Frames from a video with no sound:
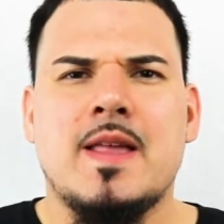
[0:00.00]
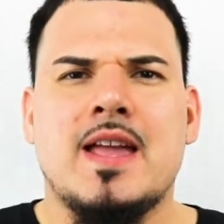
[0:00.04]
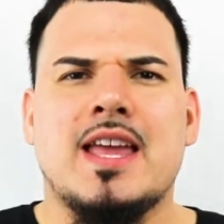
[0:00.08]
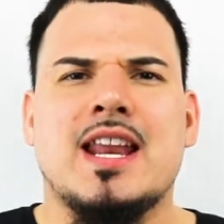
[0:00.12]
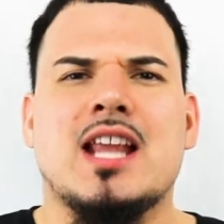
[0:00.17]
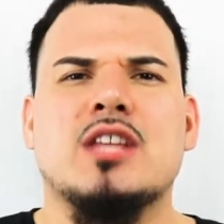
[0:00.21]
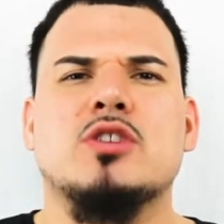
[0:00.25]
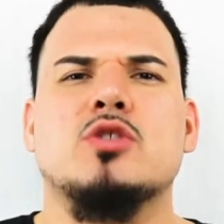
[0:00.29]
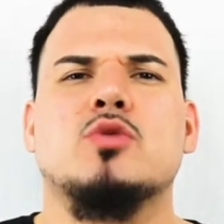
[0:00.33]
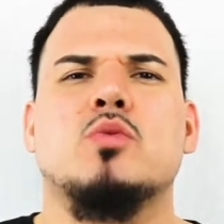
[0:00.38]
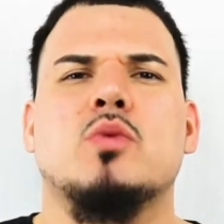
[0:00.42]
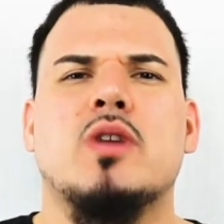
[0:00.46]
and
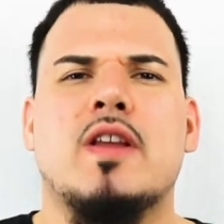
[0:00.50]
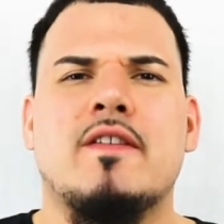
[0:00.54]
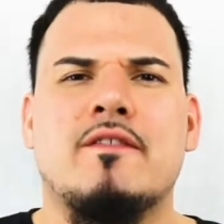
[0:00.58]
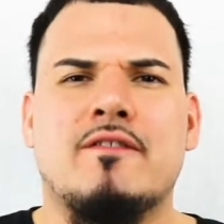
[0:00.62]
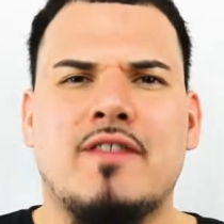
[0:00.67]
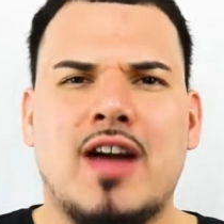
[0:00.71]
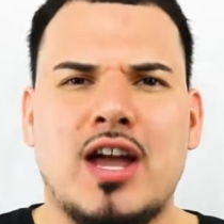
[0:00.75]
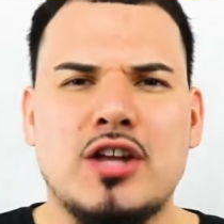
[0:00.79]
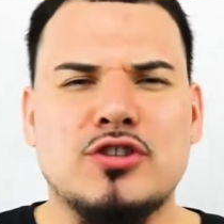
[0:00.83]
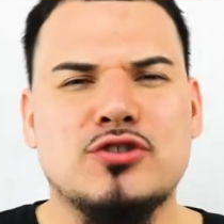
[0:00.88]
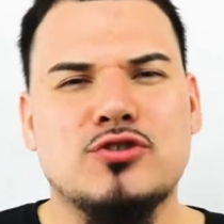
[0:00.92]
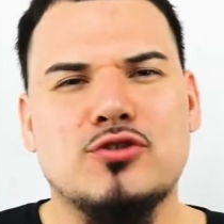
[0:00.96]
I just want to
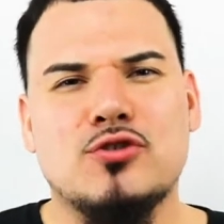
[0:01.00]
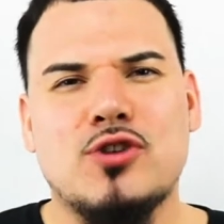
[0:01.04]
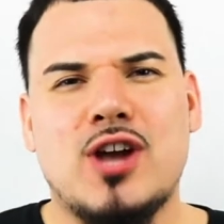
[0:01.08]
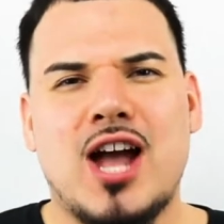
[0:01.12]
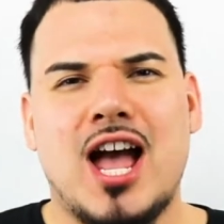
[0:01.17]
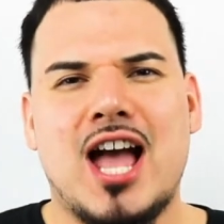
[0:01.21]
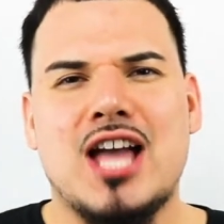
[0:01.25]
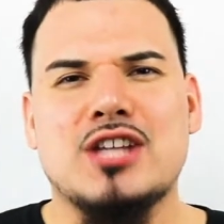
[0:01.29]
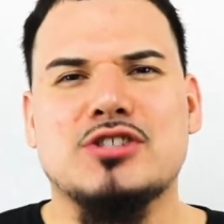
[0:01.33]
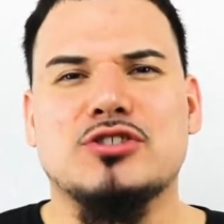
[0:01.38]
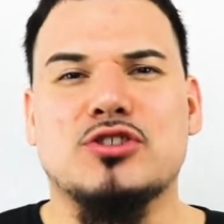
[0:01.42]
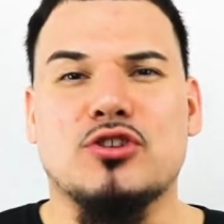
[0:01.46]
invite you
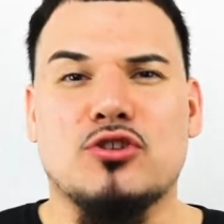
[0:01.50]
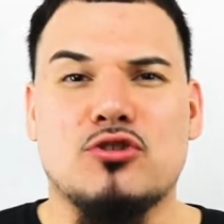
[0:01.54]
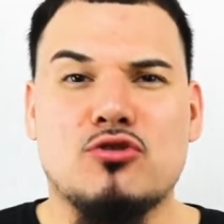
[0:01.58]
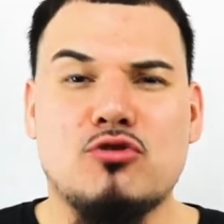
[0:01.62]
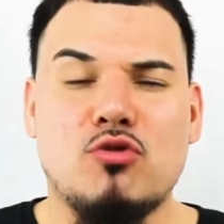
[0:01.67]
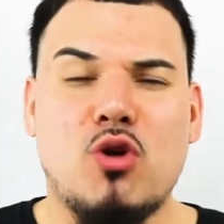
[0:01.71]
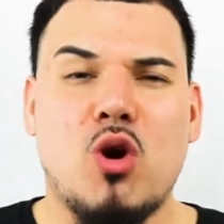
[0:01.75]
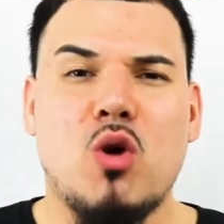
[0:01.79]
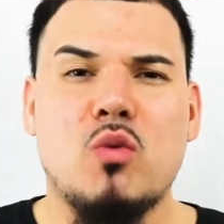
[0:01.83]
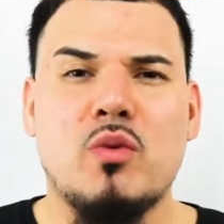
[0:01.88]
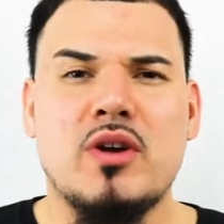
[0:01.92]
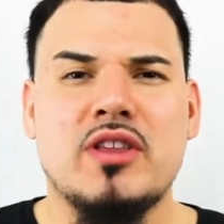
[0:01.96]
guys to
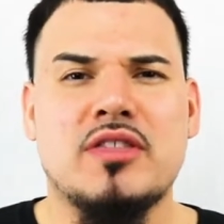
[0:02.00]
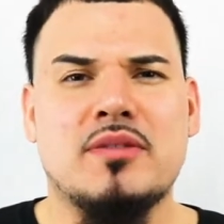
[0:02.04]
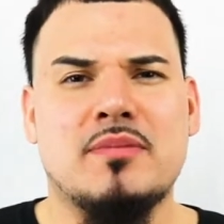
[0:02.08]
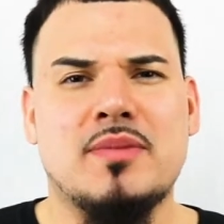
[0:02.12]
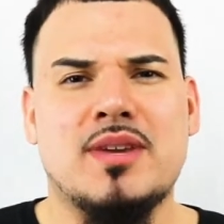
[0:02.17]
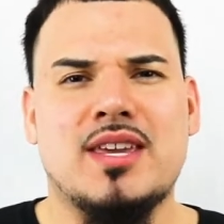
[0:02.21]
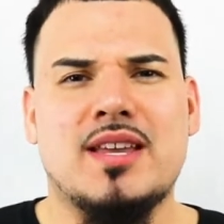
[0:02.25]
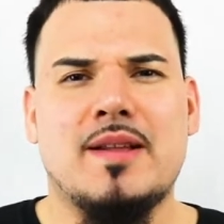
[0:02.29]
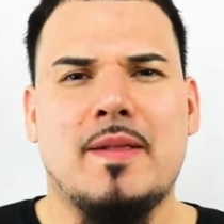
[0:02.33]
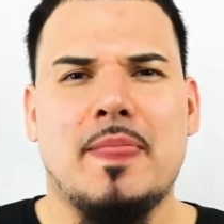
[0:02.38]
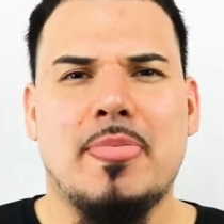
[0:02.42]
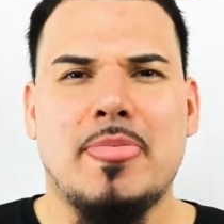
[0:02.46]
grow with
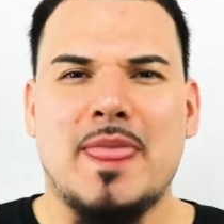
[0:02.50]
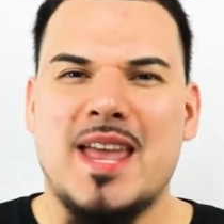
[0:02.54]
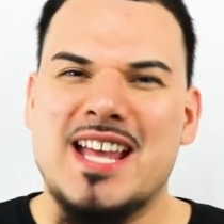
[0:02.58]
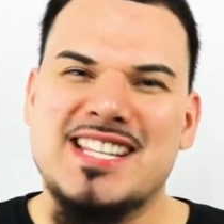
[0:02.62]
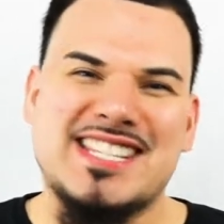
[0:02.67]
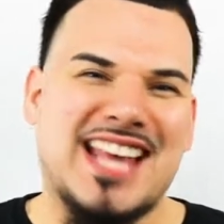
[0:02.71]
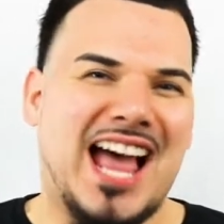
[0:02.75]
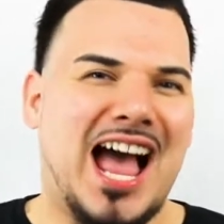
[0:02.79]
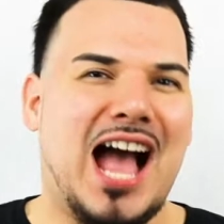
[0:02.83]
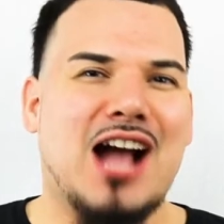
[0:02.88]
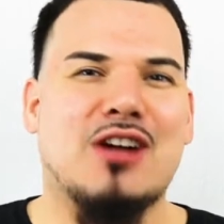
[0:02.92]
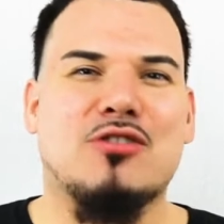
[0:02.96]
me
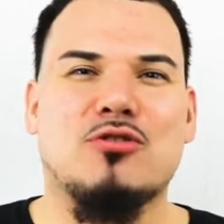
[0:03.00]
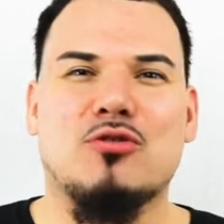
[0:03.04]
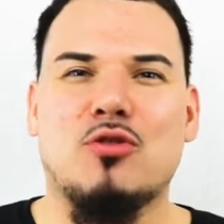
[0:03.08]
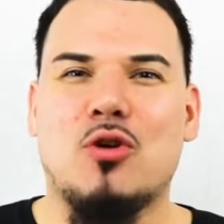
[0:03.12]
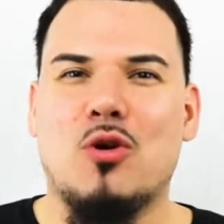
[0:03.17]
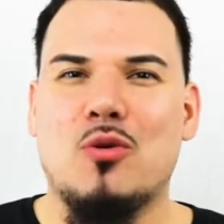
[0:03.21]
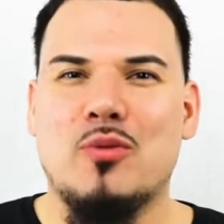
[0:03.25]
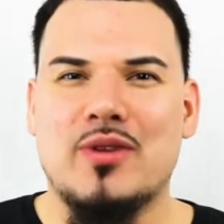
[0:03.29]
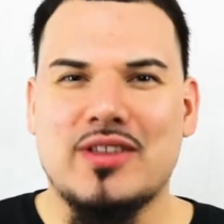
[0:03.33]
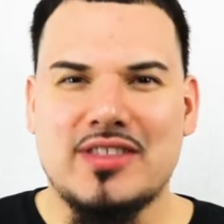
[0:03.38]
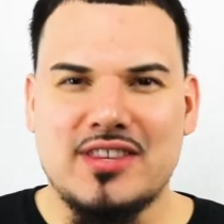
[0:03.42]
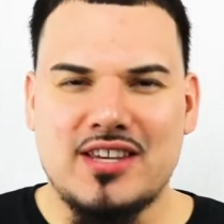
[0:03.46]
as I
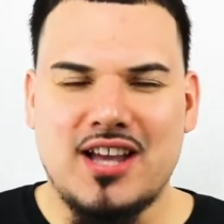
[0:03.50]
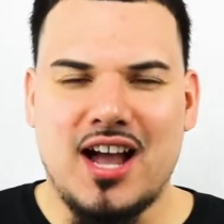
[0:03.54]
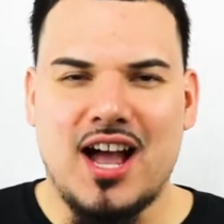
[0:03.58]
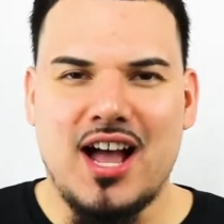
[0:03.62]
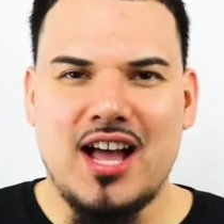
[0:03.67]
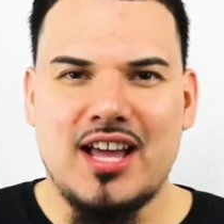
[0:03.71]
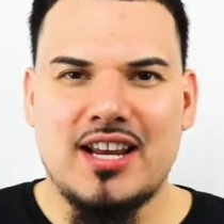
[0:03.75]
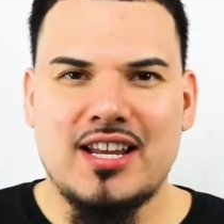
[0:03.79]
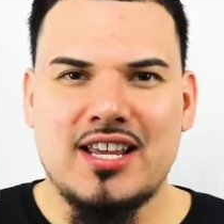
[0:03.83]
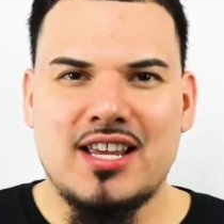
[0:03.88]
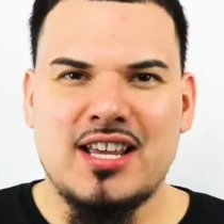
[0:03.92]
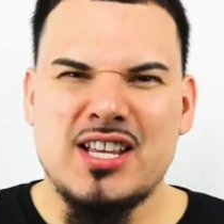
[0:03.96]
grow with
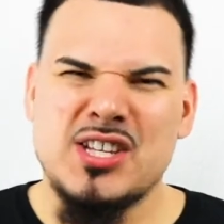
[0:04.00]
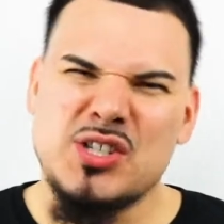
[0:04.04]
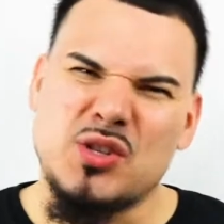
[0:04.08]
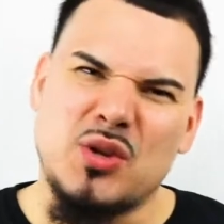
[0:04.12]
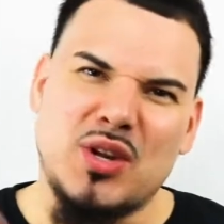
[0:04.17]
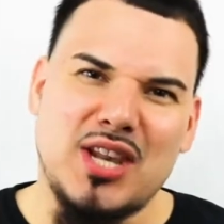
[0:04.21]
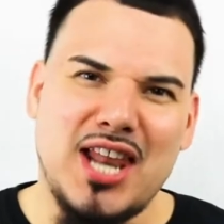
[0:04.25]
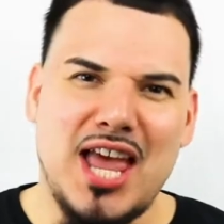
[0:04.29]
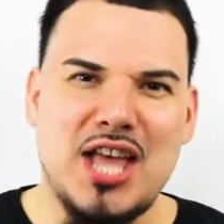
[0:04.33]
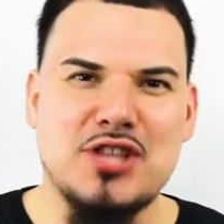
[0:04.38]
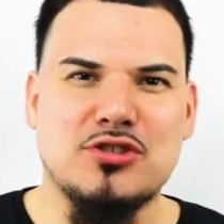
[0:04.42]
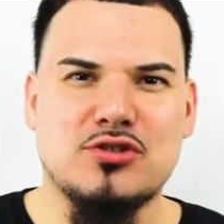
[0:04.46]
God. So
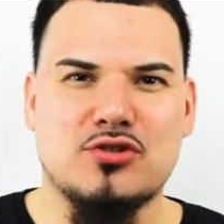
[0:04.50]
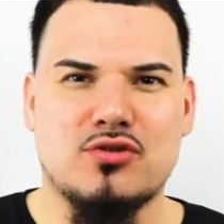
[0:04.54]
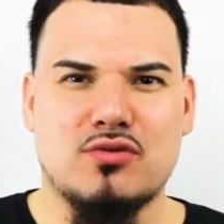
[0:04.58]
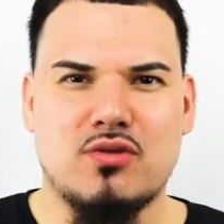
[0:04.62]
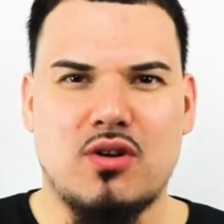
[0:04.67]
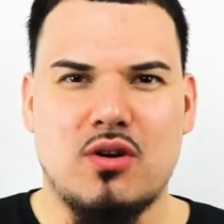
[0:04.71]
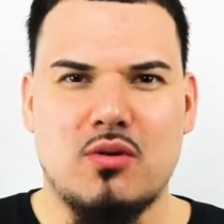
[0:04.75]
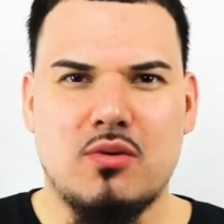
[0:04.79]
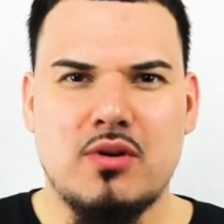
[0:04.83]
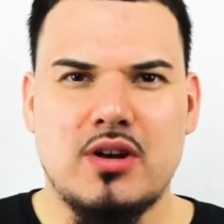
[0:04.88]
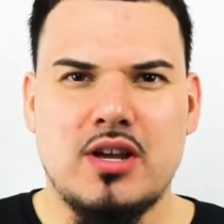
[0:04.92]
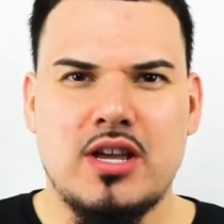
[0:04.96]
let's
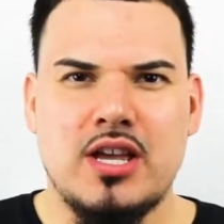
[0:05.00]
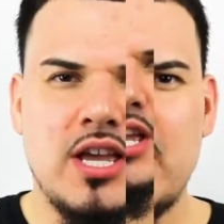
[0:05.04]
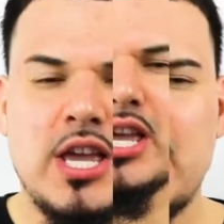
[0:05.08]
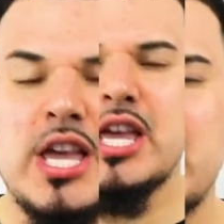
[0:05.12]
grow.